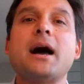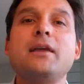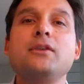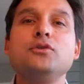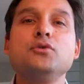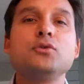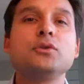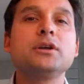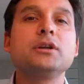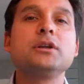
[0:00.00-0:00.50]

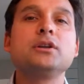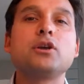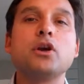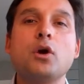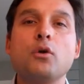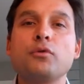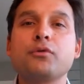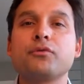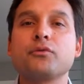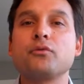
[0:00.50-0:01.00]
You can
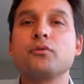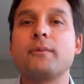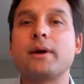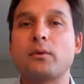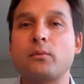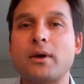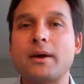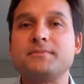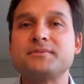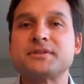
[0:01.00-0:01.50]
go through
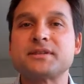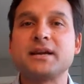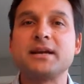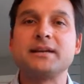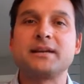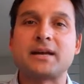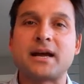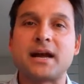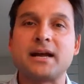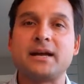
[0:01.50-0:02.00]
my
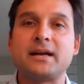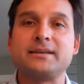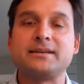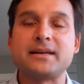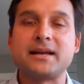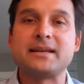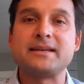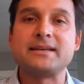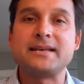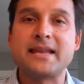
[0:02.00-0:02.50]
website,
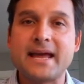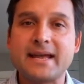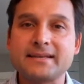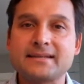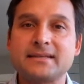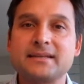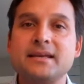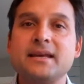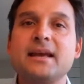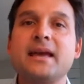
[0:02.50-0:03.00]

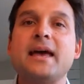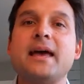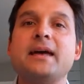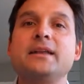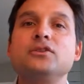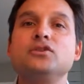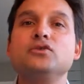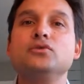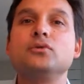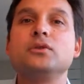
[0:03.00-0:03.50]
kaihan.net,
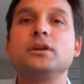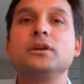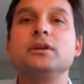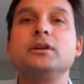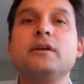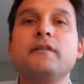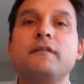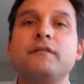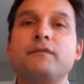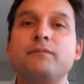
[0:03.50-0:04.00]
and you
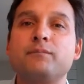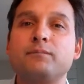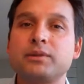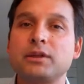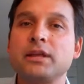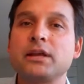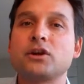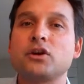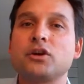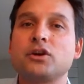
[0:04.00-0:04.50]
can
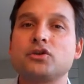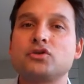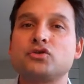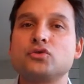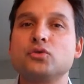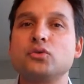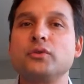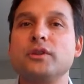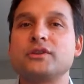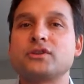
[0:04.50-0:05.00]
click on a
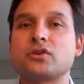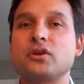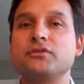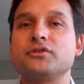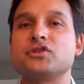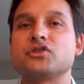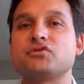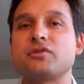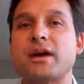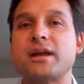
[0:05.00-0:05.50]
tool that's
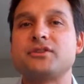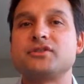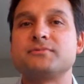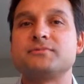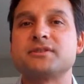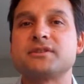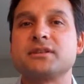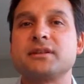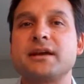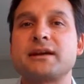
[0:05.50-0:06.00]
called the
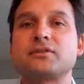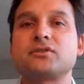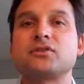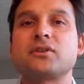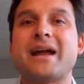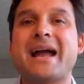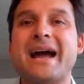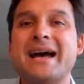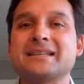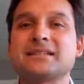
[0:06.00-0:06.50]
Stratagem
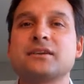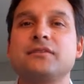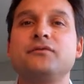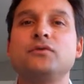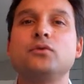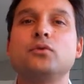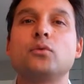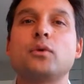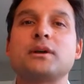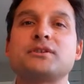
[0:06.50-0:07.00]
Selector, ask a
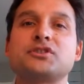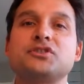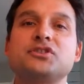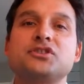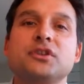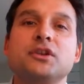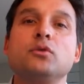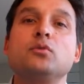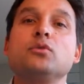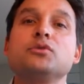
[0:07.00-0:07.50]
few
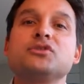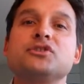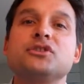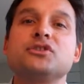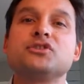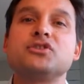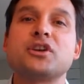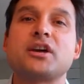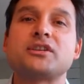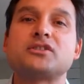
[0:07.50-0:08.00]
questions, and it will
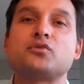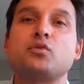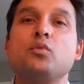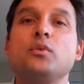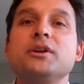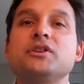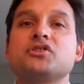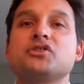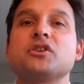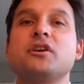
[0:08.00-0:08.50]
suggest
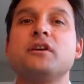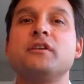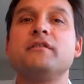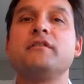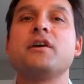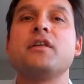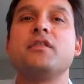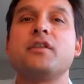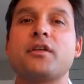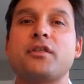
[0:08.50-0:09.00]
which
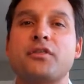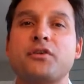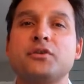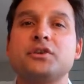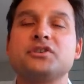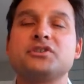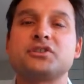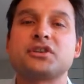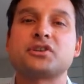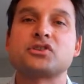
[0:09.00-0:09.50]
of the
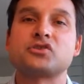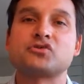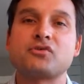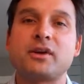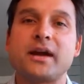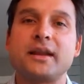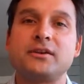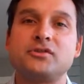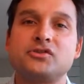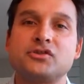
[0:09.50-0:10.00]
36
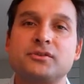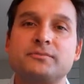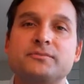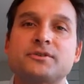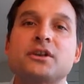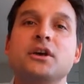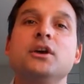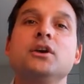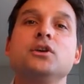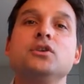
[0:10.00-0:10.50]

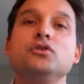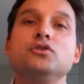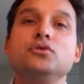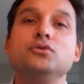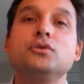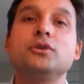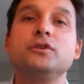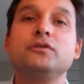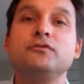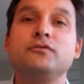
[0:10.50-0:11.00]
stratagems
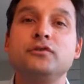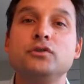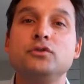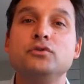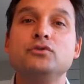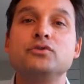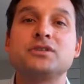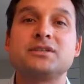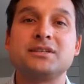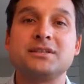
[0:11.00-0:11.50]
you can
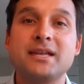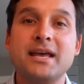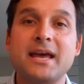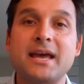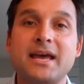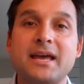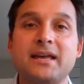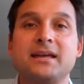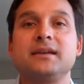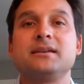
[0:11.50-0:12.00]
use
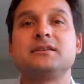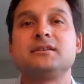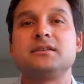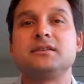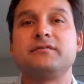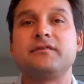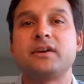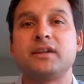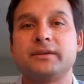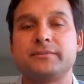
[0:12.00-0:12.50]
today to
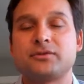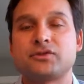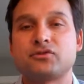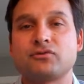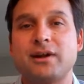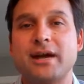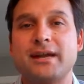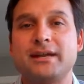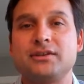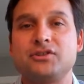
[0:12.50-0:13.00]
develop
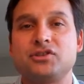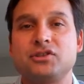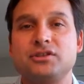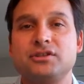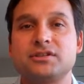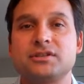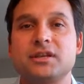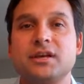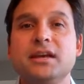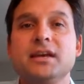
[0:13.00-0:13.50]

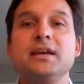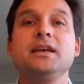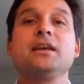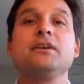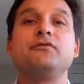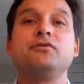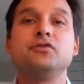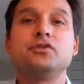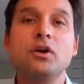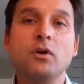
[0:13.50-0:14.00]
strategies.
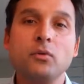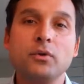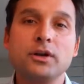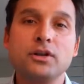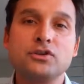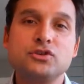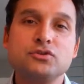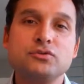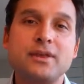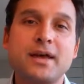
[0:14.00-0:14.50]
If you don't
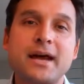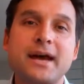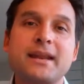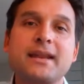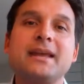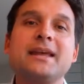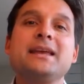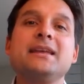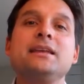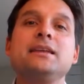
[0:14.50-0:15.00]
want to do
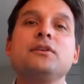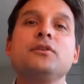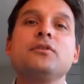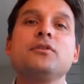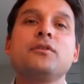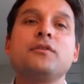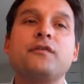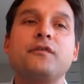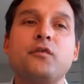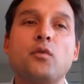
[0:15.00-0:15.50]
that,
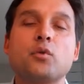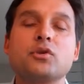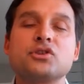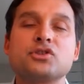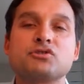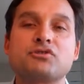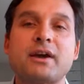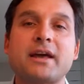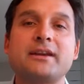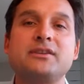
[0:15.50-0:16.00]
here are the 4
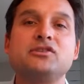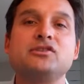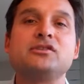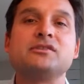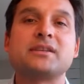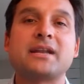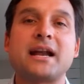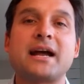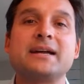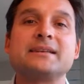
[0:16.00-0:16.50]

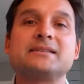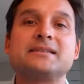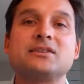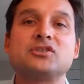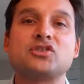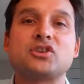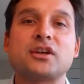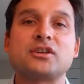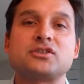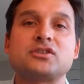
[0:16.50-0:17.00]
strategies that I
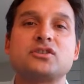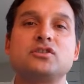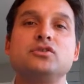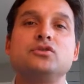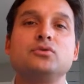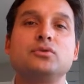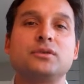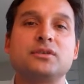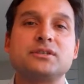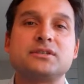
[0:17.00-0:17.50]
suggest
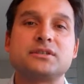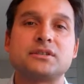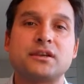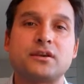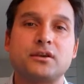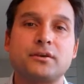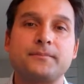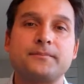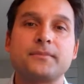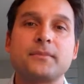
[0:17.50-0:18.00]
you
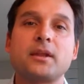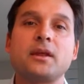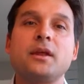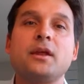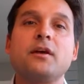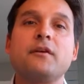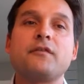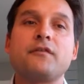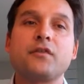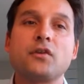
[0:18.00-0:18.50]
consider.
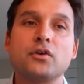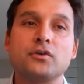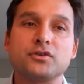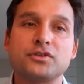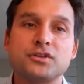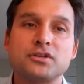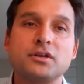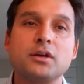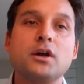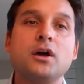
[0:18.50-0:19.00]

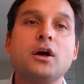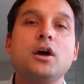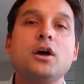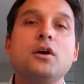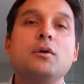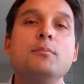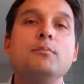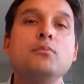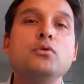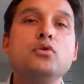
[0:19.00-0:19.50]
First,
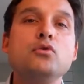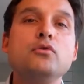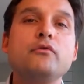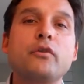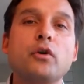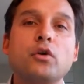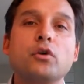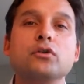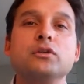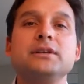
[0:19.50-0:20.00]

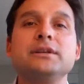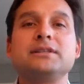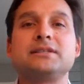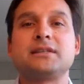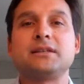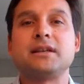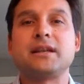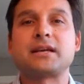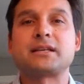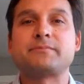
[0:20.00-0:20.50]
move early
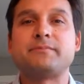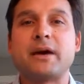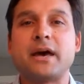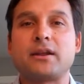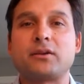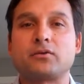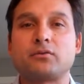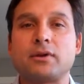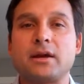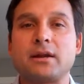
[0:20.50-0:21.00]
to the next
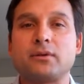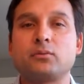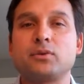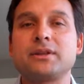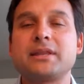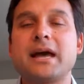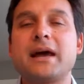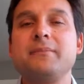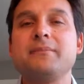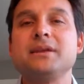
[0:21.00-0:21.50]
battleground.
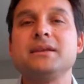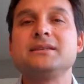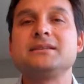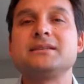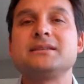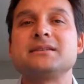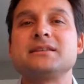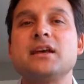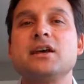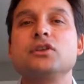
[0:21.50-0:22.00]
What that
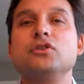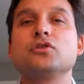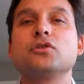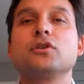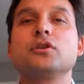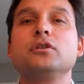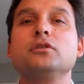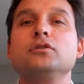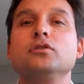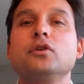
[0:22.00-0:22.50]
means is you're
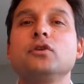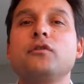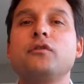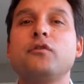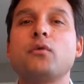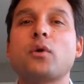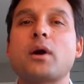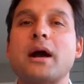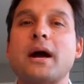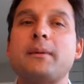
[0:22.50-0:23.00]
going to look
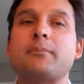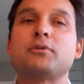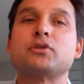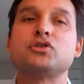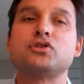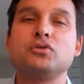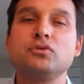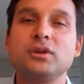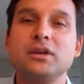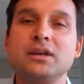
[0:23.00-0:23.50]
for
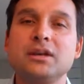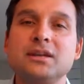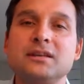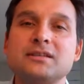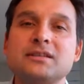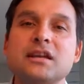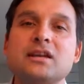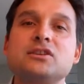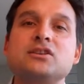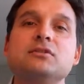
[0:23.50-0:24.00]

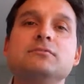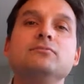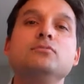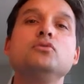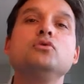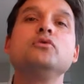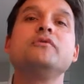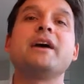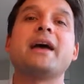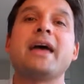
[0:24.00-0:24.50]
opportunities to
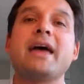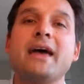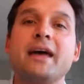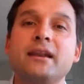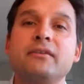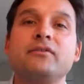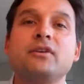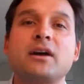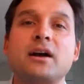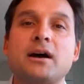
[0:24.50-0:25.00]
move
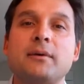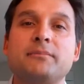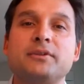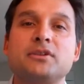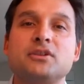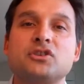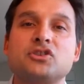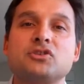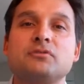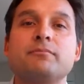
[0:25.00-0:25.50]
ahead of the
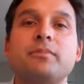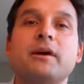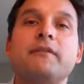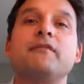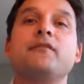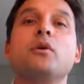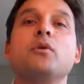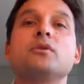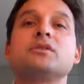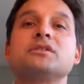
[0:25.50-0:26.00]
competition by
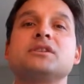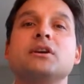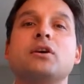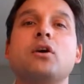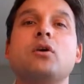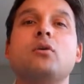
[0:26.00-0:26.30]
focusing